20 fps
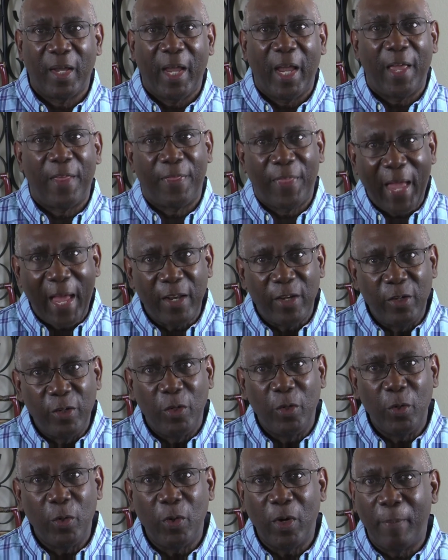And that
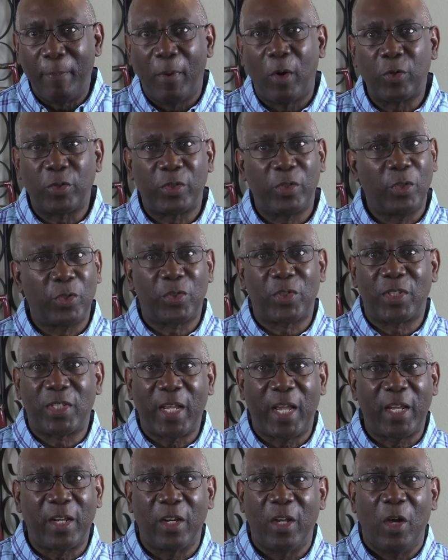new emotional
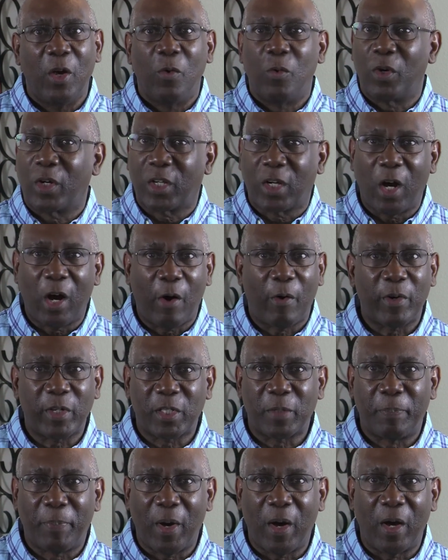state will
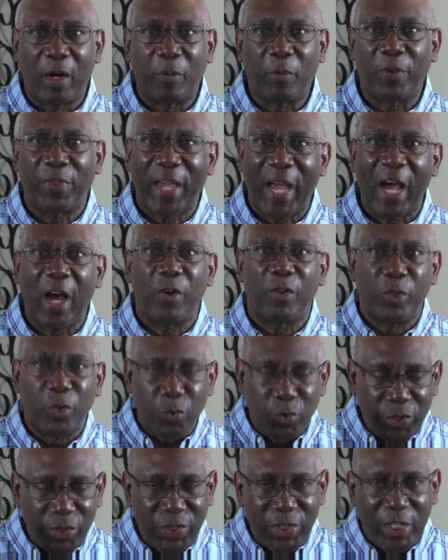correspond with how
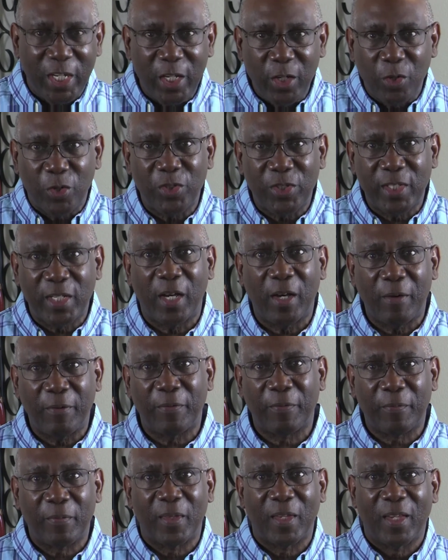you see
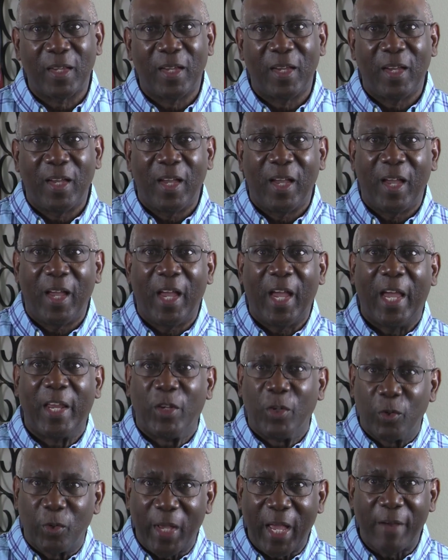yourself,
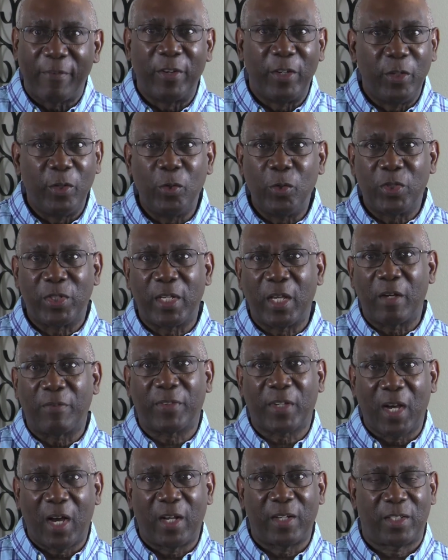and you'll have a new
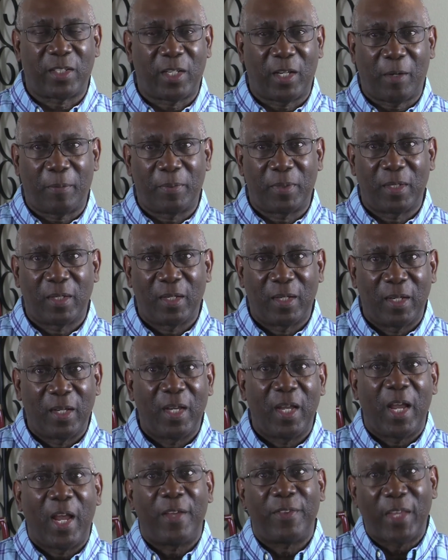self-concept.
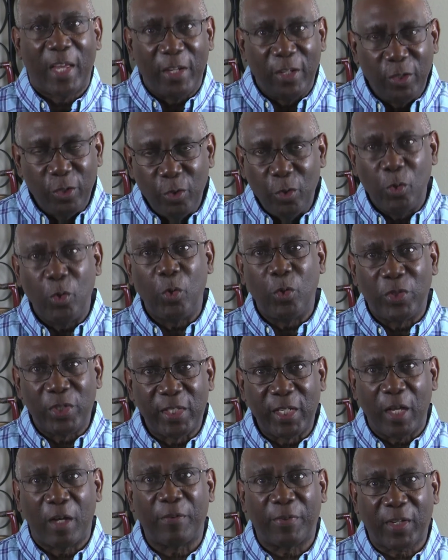And that new
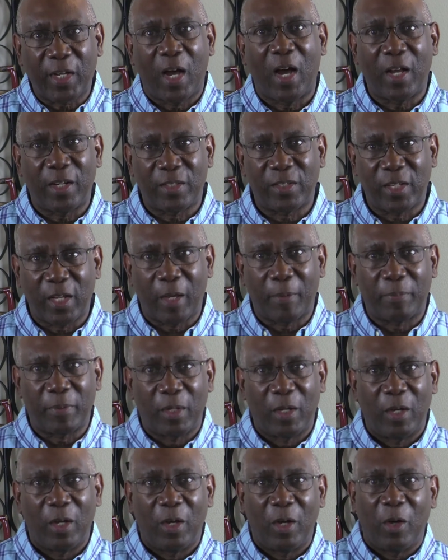self-concept
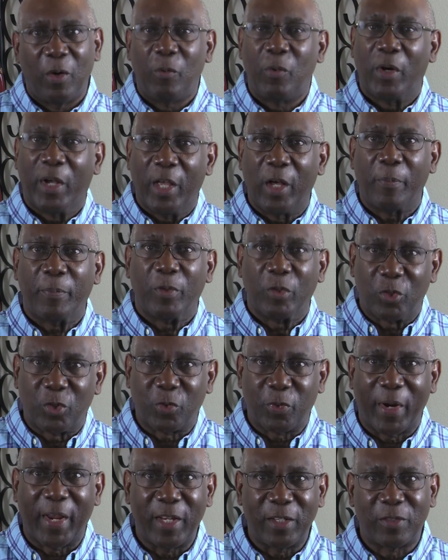will help you
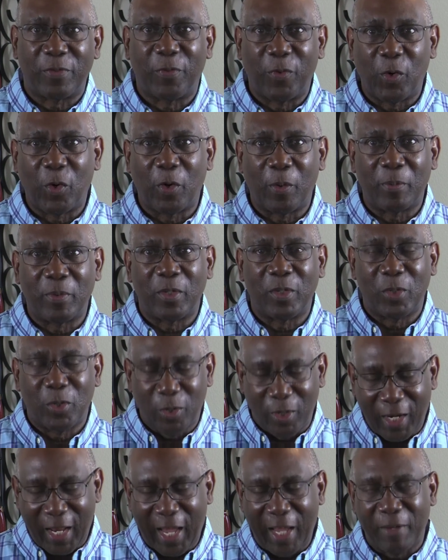transform
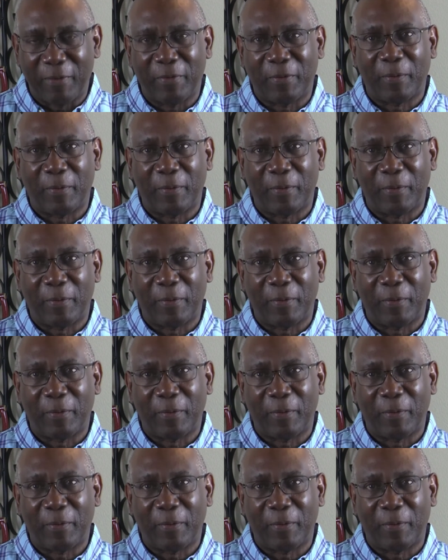your life.